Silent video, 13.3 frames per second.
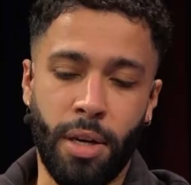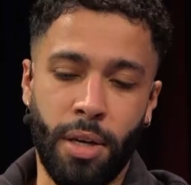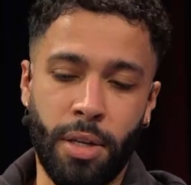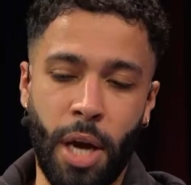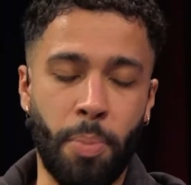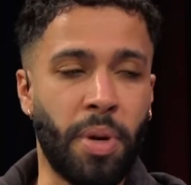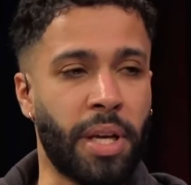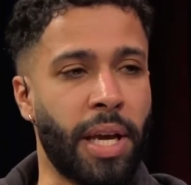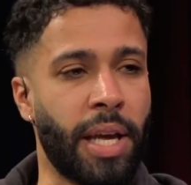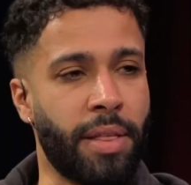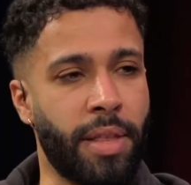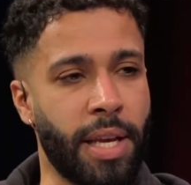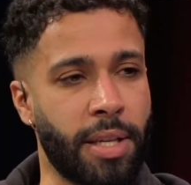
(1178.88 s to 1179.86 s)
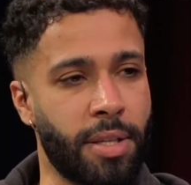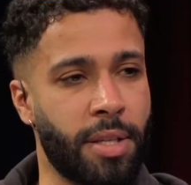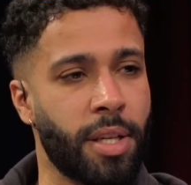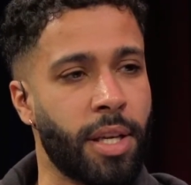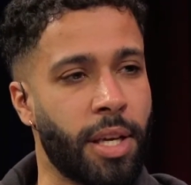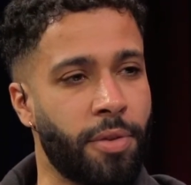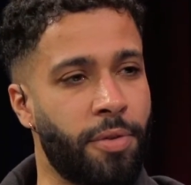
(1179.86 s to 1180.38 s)
complicate things
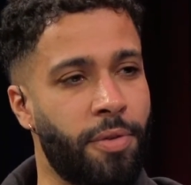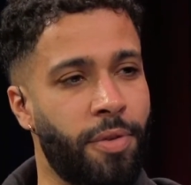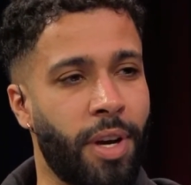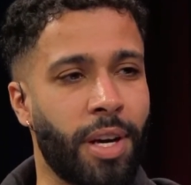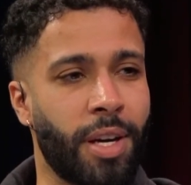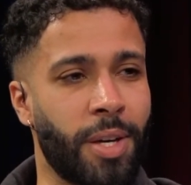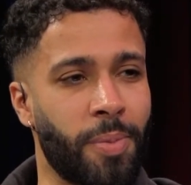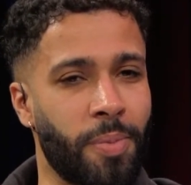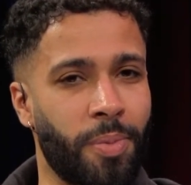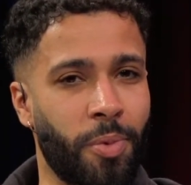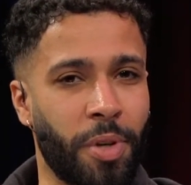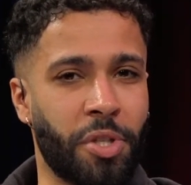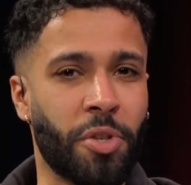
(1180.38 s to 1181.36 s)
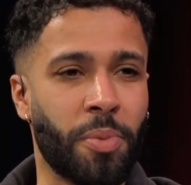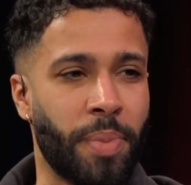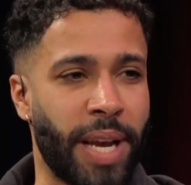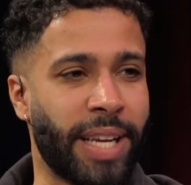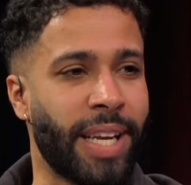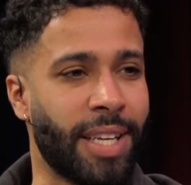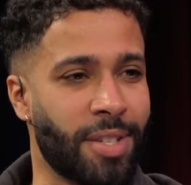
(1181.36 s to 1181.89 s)
if what you're
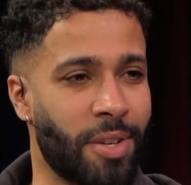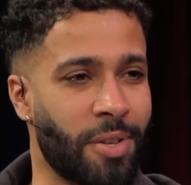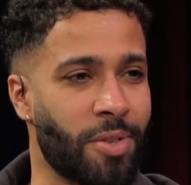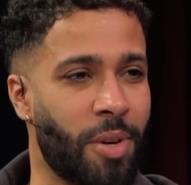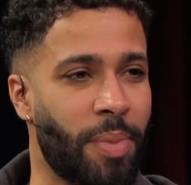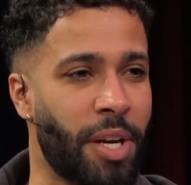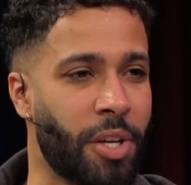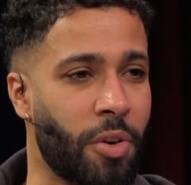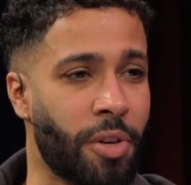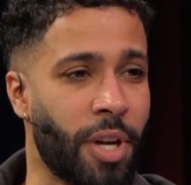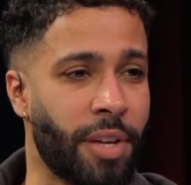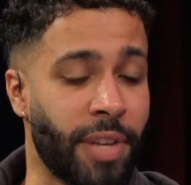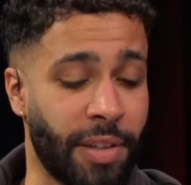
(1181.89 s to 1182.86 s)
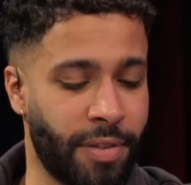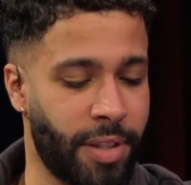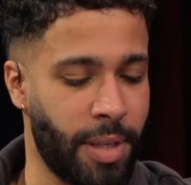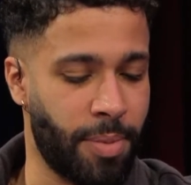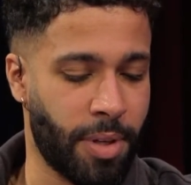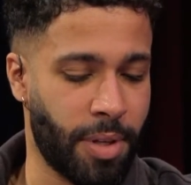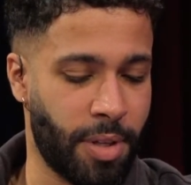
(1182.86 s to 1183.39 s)
making is also about your own
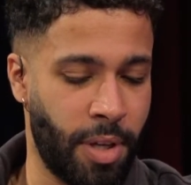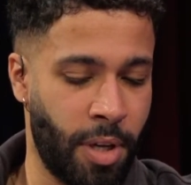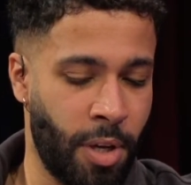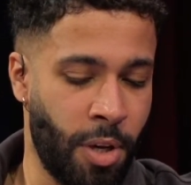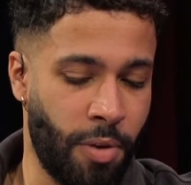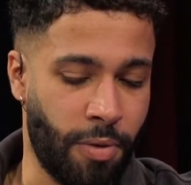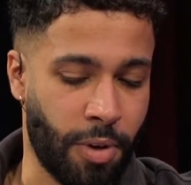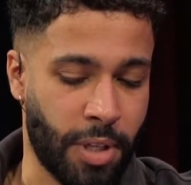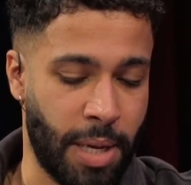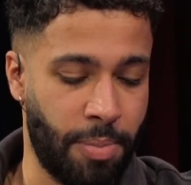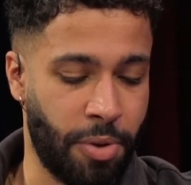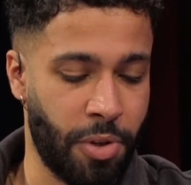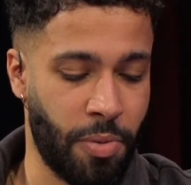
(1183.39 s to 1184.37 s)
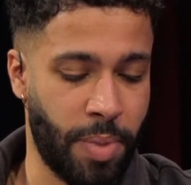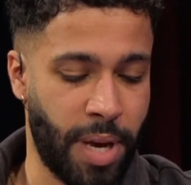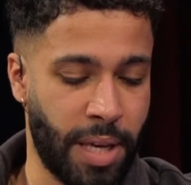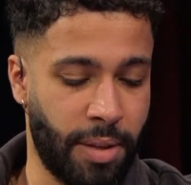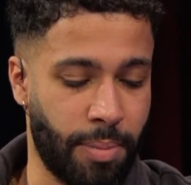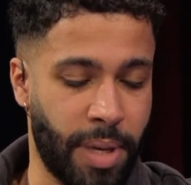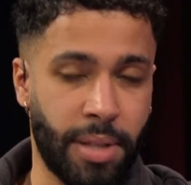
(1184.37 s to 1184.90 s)
identity? Because, for example, you
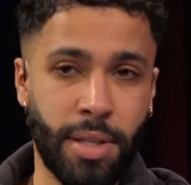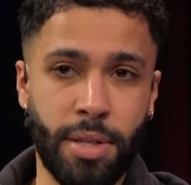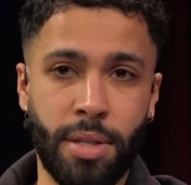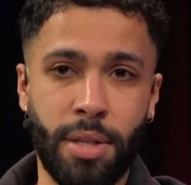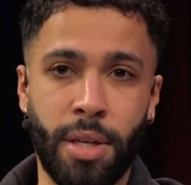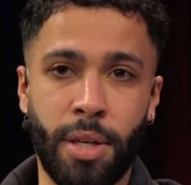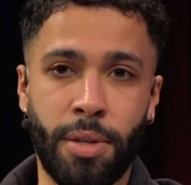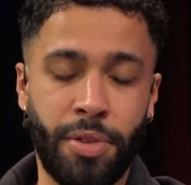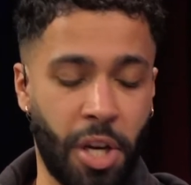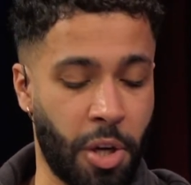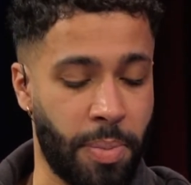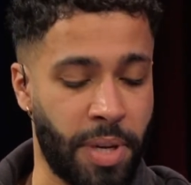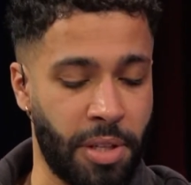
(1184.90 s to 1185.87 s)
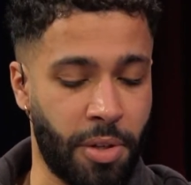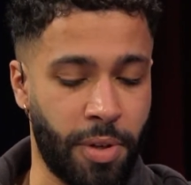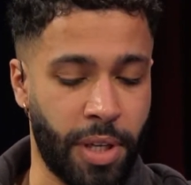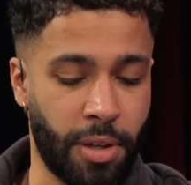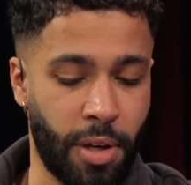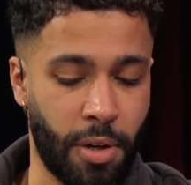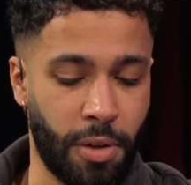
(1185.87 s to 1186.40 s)
made this documentary
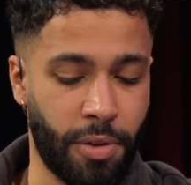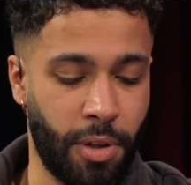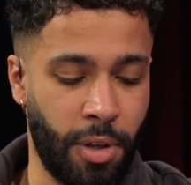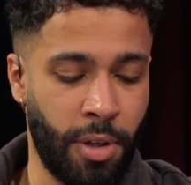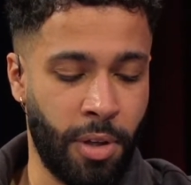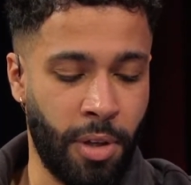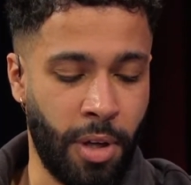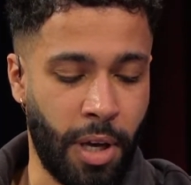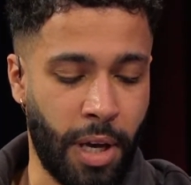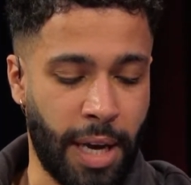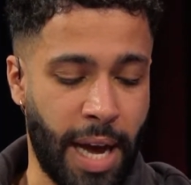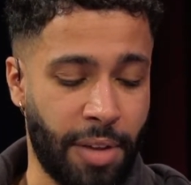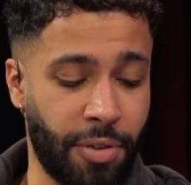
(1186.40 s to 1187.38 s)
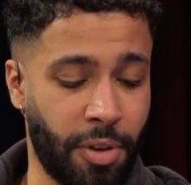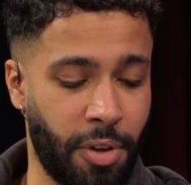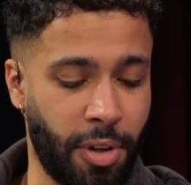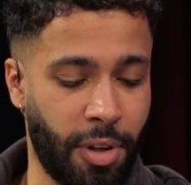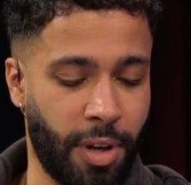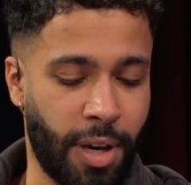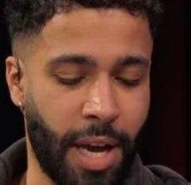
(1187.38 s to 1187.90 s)
called Ga terug
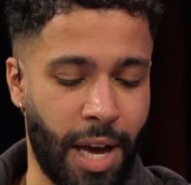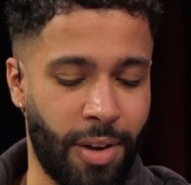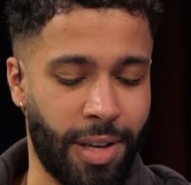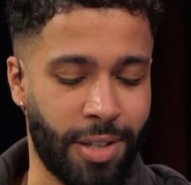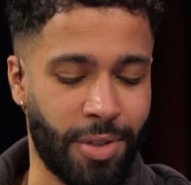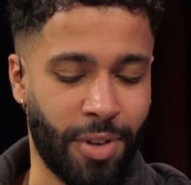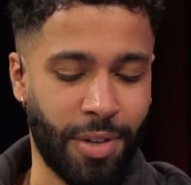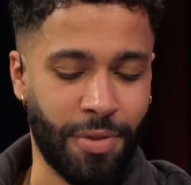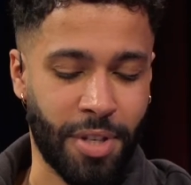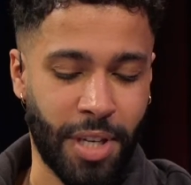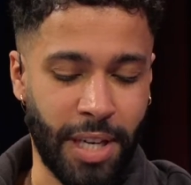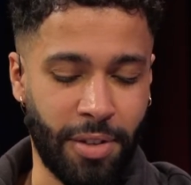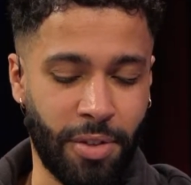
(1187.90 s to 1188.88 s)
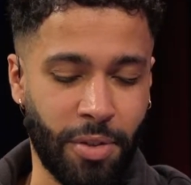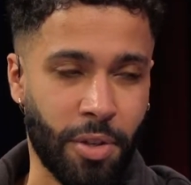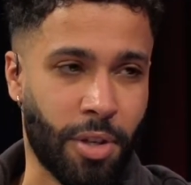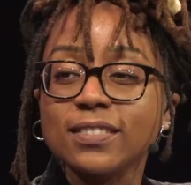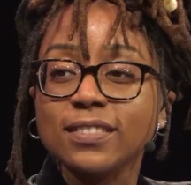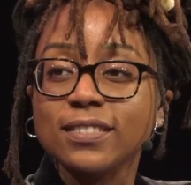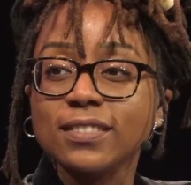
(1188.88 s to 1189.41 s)
en haal het zwart verzet,
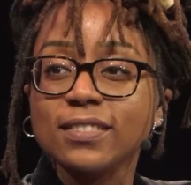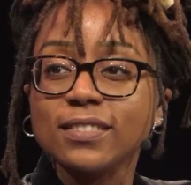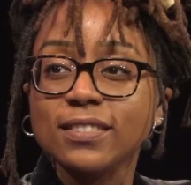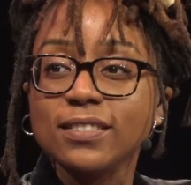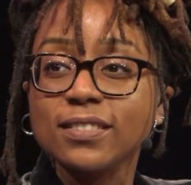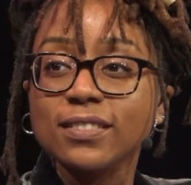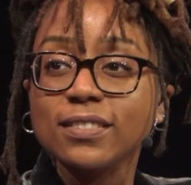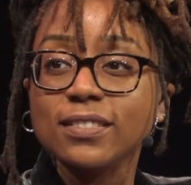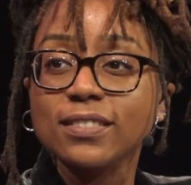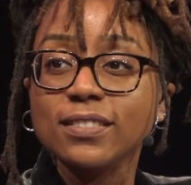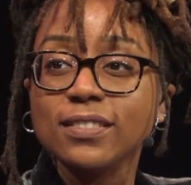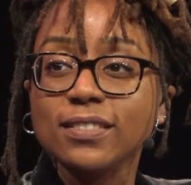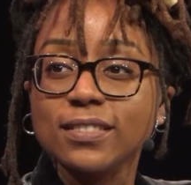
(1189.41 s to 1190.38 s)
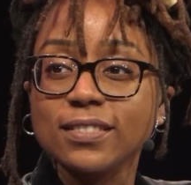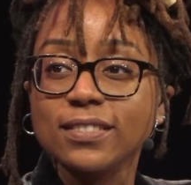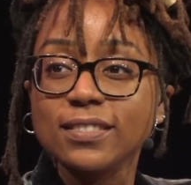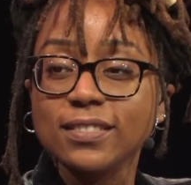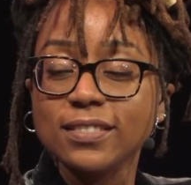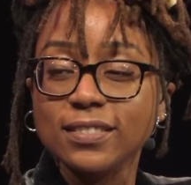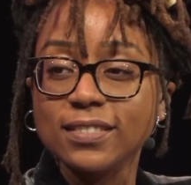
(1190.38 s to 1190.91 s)
or Go back and get back
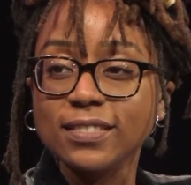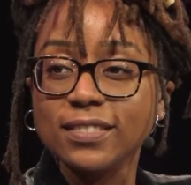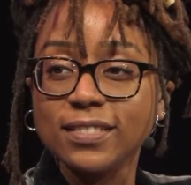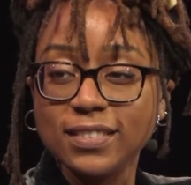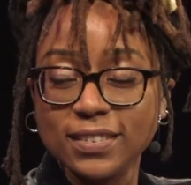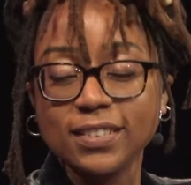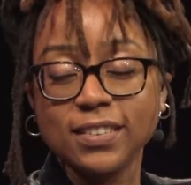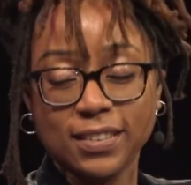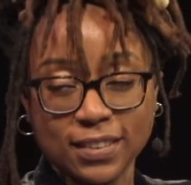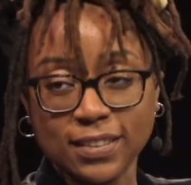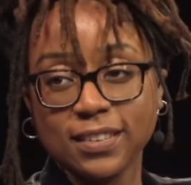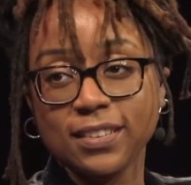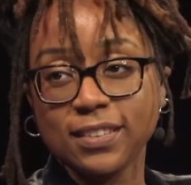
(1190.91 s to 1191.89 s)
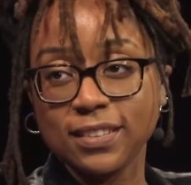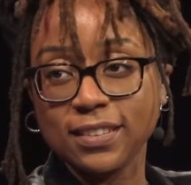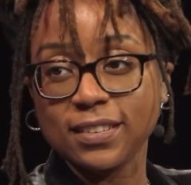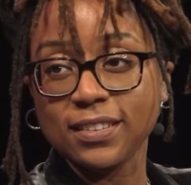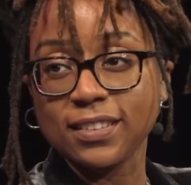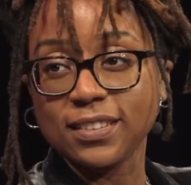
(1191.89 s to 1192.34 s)
the Black resistance.